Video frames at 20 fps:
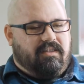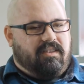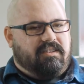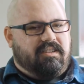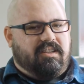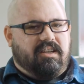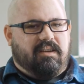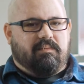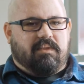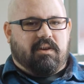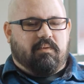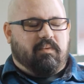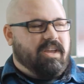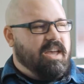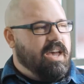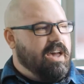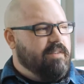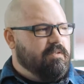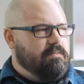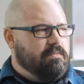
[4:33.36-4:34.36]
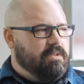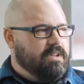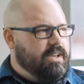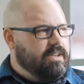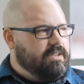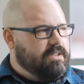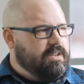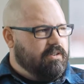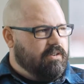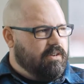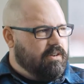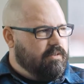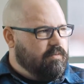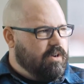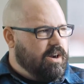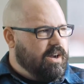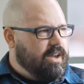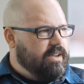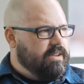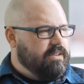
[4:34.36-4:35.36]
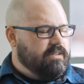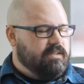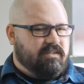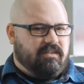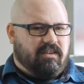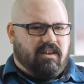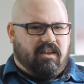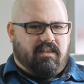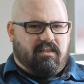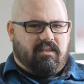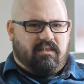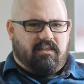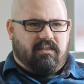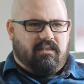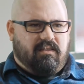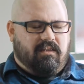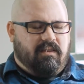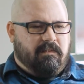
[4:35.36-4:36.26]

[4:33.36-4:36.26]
team that we have in place here at Wise and